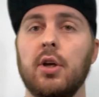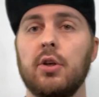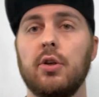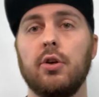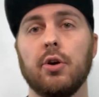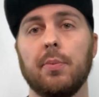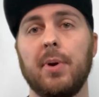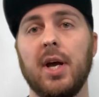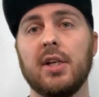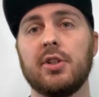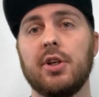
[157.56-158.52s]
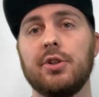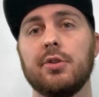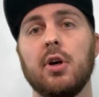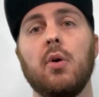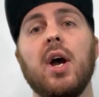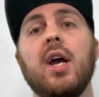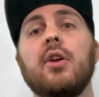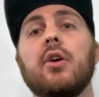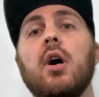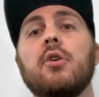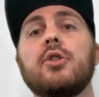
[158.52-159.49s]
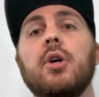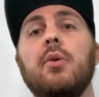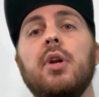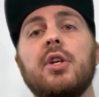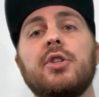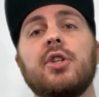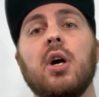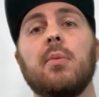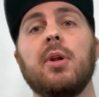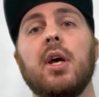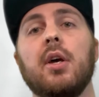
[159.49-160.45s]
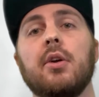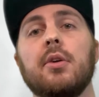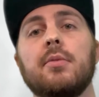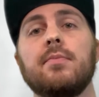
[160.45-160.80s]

You're a pest control and you're also an exterminator.